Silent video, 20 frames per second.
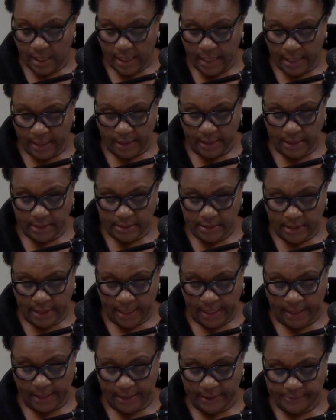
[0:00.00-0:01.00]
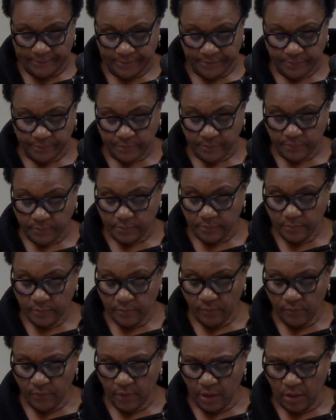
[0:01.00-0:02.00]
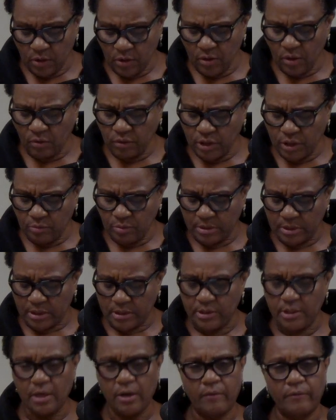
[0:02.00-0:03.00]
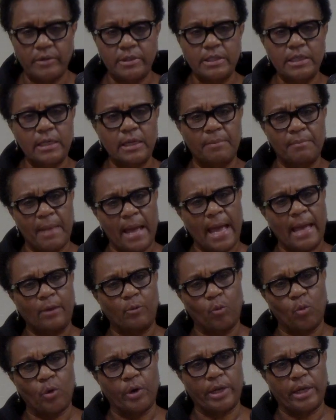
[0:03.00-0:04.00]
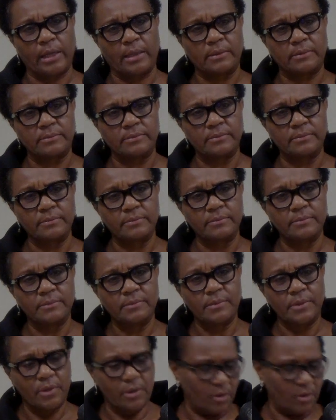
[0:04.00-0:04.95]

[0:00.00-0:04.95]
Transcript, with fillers: And this lady, you know, she was a servant. She didn't mind working mm-hmm.